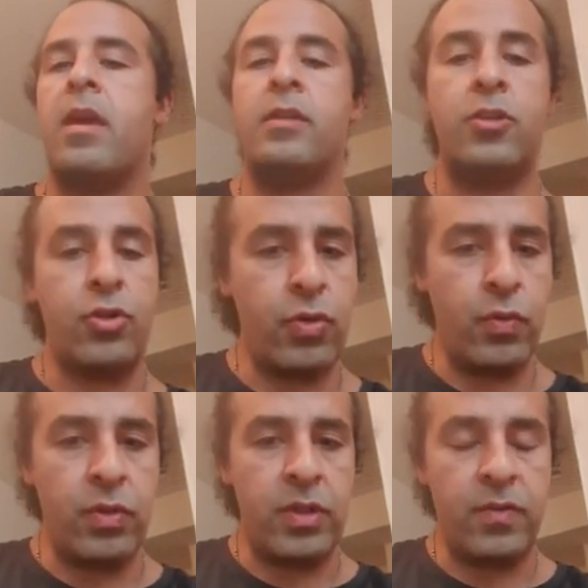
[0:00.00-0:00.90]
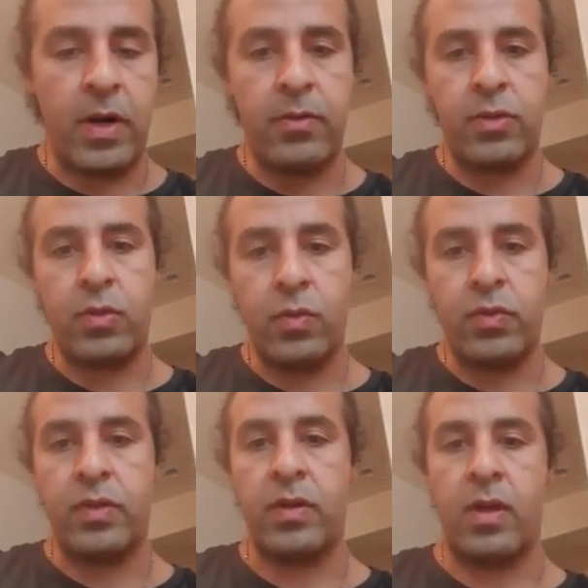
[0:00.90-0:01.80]
It is true, this virus goes
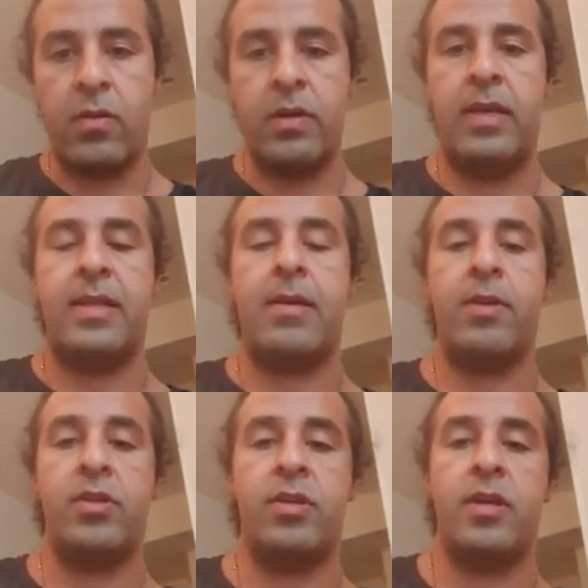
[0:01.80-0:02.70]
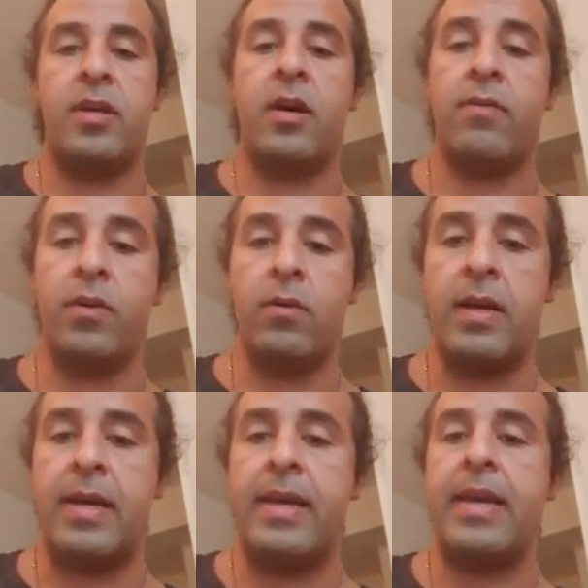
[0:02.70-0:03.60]
to the lung, it damages the
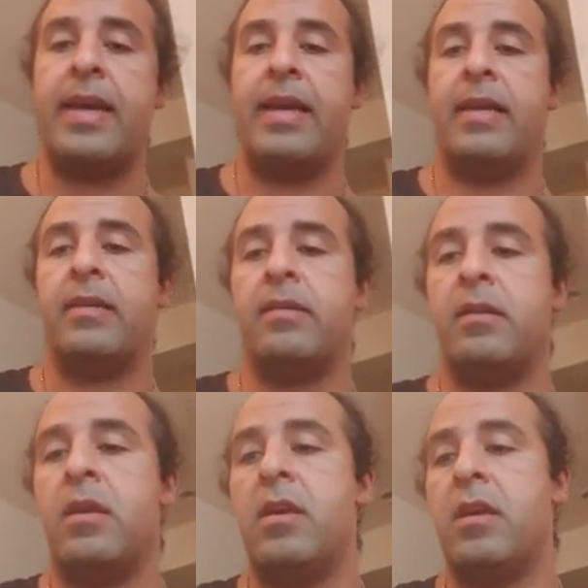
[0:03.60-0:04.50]
alveoli and